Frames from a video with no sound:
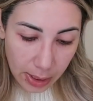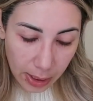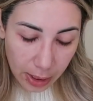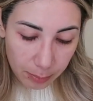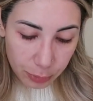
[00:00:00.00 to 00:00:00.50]

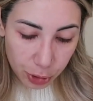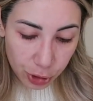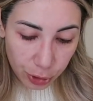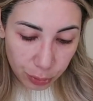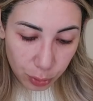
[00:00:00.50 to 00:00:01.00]
um,
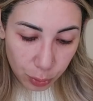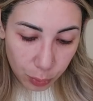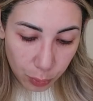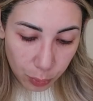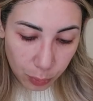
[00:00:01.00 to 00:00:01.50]
sheer
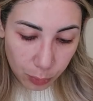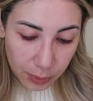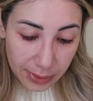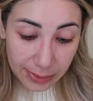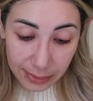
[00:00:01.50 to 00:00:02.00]
to
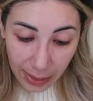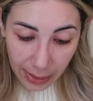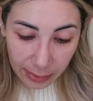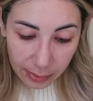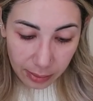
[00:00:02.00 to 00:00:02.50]

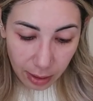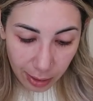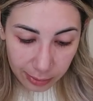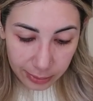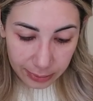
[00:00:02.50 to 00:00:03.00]
stay
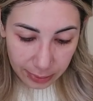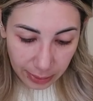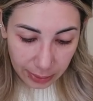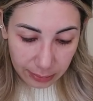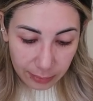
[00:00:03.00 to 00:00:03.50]
color
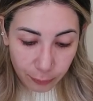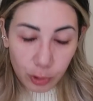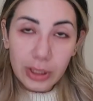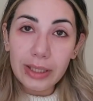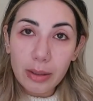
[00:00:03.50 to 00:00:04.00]
tint
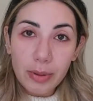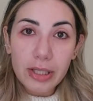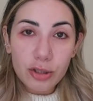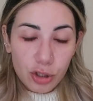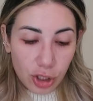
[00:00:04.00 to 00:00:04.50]
for lip
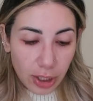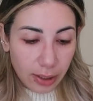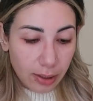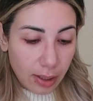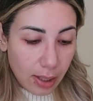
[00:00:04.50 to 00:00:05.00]
and
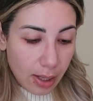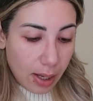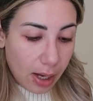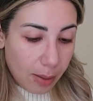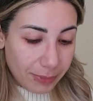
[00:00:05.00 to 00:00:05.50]
cheek
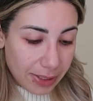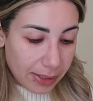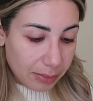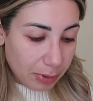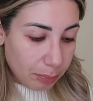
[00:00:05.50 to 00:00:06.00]
um, they
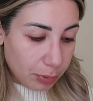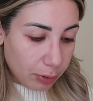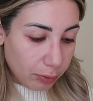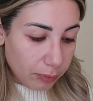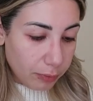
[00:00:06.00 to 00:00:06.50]
sent me
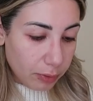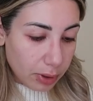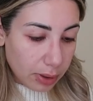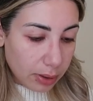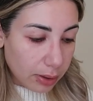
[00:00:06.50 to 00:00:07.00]

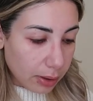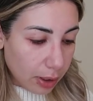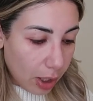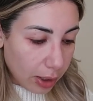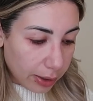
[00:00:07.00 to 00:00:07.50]
beautiful
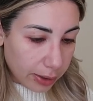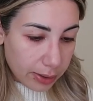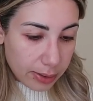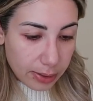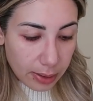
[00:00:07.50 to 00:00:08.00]

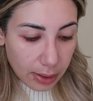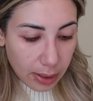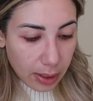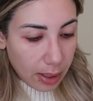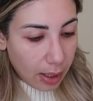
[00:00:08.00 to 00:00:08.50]
colors
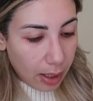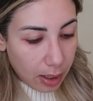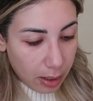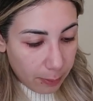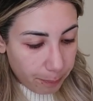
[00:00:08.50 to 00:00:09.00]

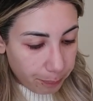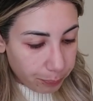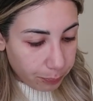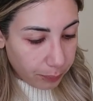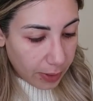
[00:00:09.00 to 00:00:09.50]

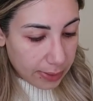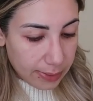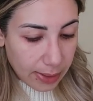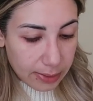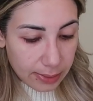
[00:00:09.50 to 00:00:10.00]
um,
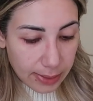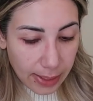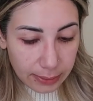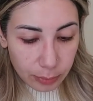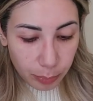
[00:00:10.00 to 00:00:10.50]

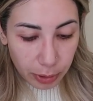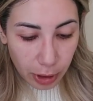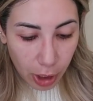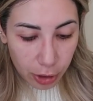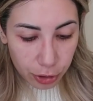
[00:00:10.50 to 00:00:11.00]
sunset
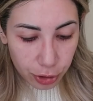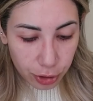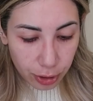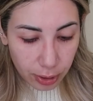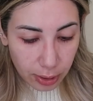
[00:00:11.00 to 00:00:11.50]
blush